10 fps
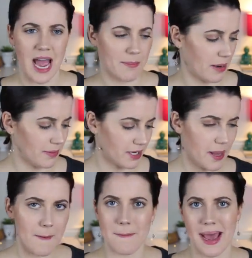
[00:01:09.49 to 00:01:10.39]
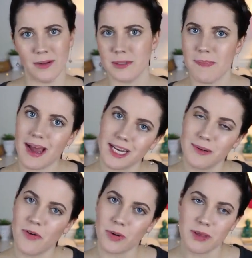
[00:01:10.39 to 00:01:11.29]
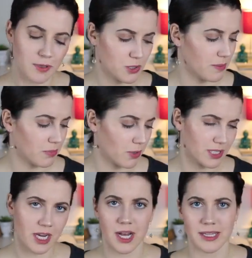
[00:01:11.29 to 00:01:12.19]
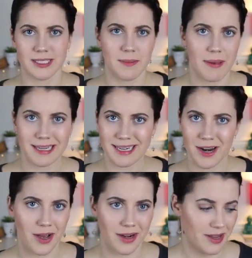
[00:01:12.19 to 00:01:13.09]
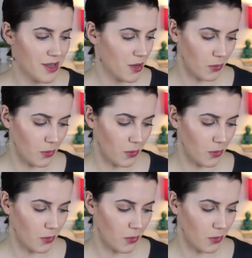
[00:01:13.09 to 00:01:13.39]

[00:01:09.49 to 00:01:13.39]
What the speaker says: I'm probably gonna bounce back and forth between pros and cons depending on